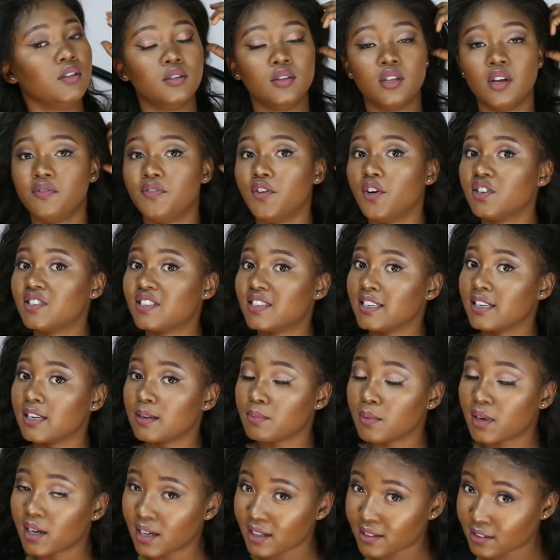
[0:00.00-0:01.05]
The first thing
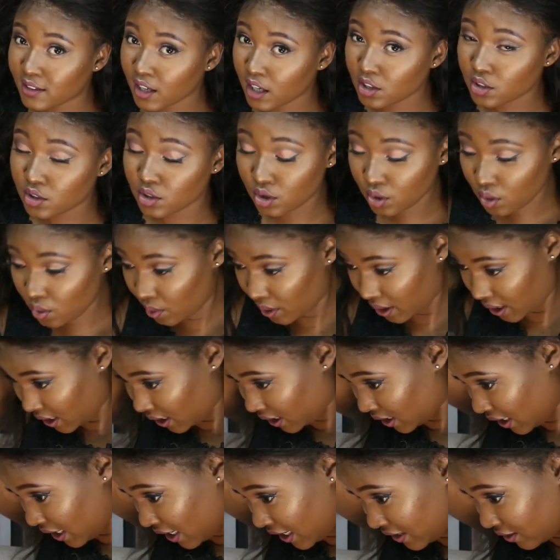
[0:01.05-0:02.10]
I'm gonna start
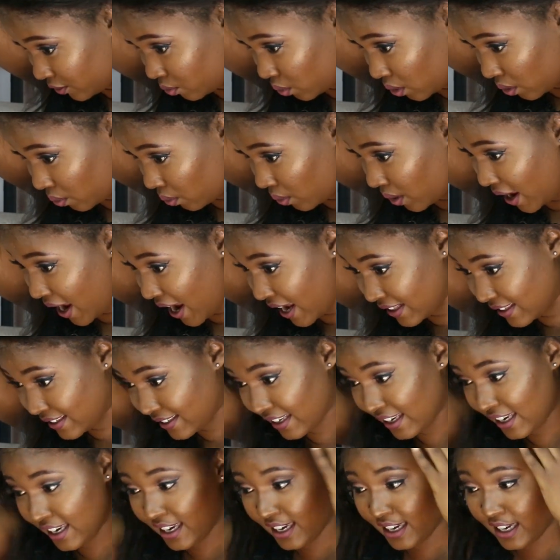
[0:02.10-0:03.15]
doing is
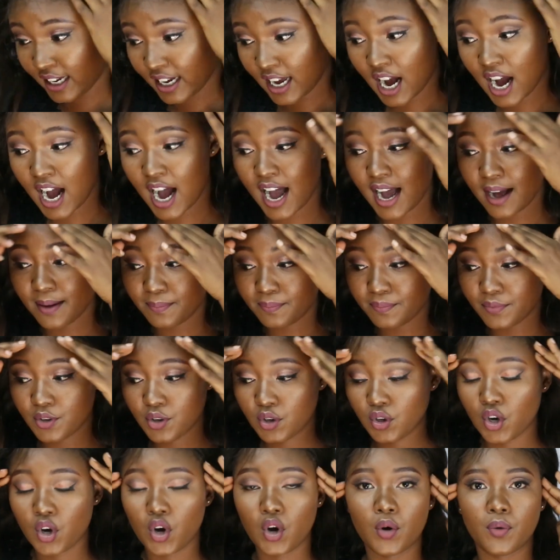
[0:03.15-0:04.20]
recreating her,
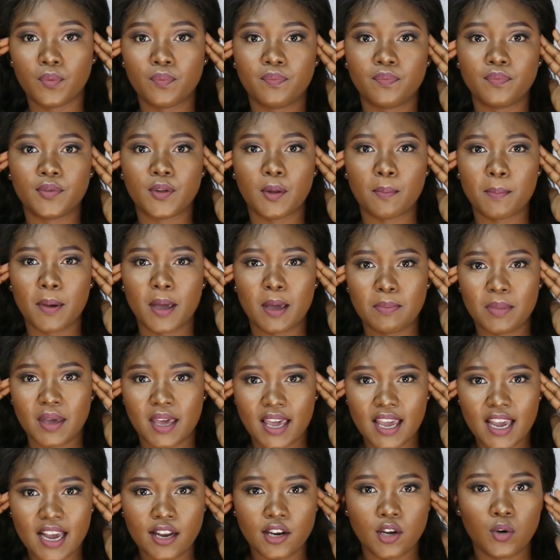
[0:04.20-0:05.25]
you know, the baby
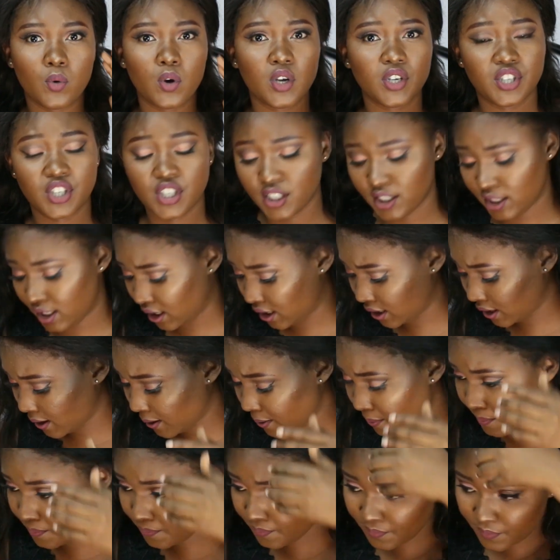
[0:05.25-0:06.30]
hair, the way she did
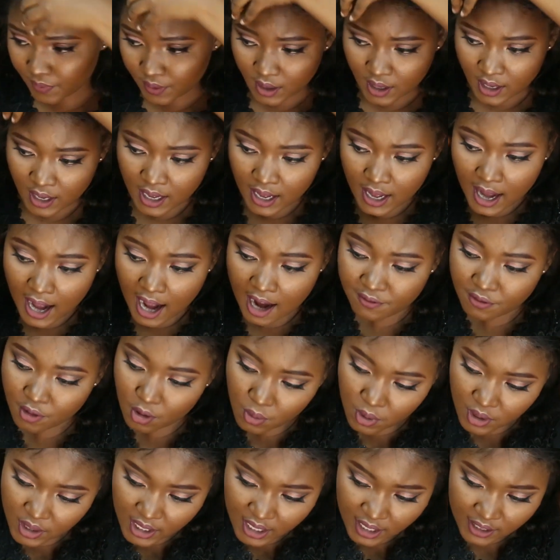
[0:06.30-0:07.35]
them. I've
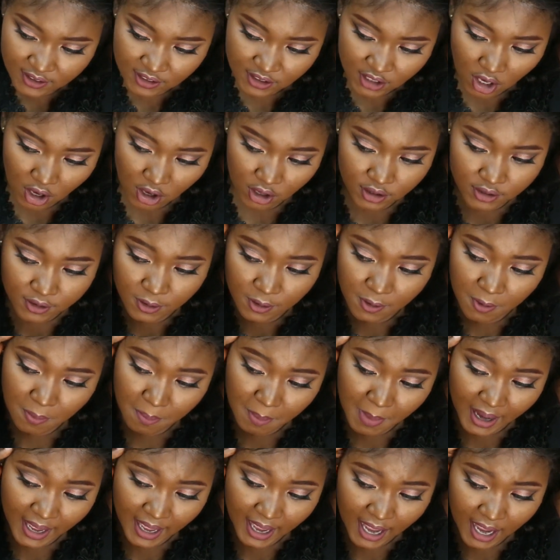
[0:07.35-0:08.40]
already installed
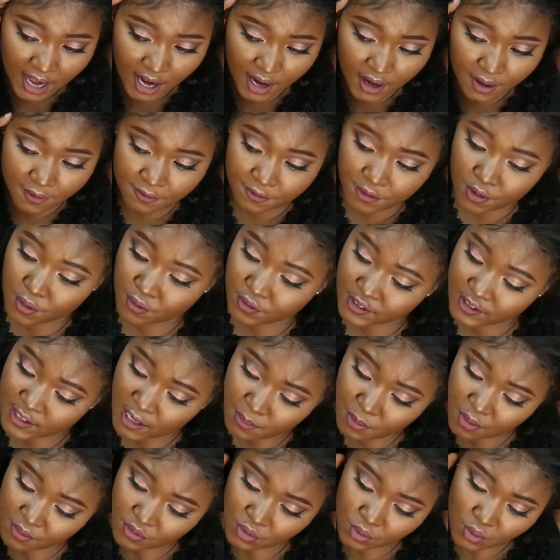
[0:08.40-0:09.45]
my hair for
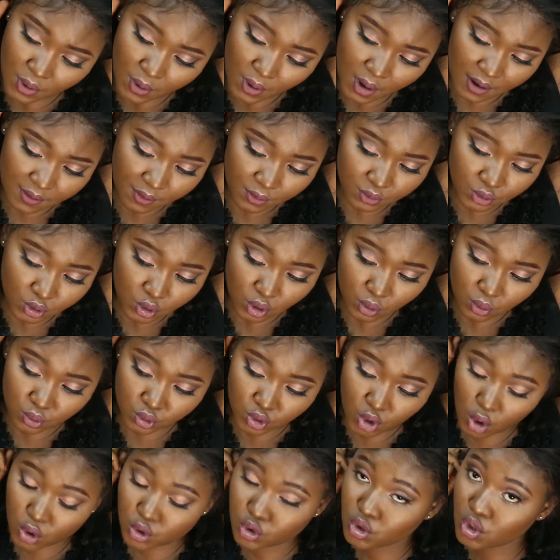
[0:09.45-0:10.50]
some of you who
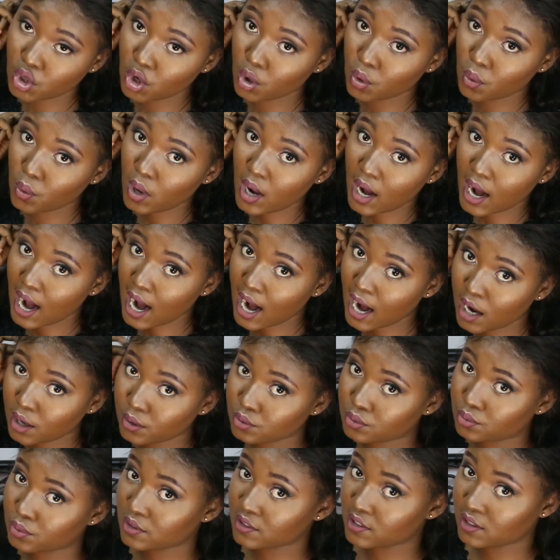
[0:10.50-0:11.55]
don't know
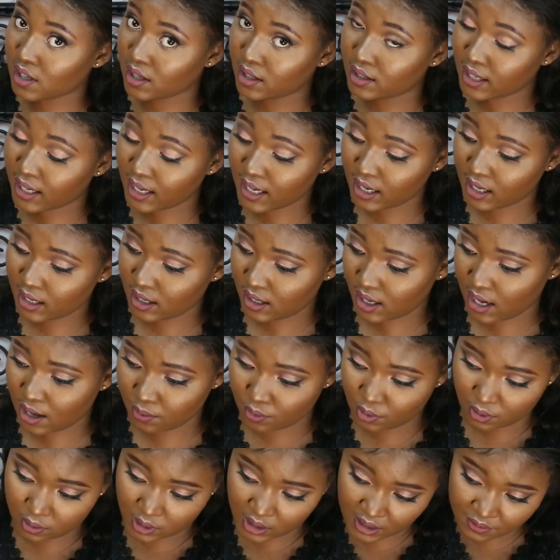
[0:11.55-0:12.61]
how to install the hair I
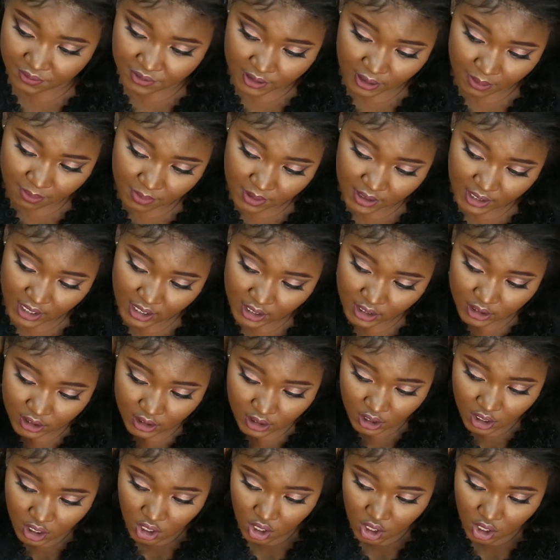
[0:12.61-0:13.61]
will leave some link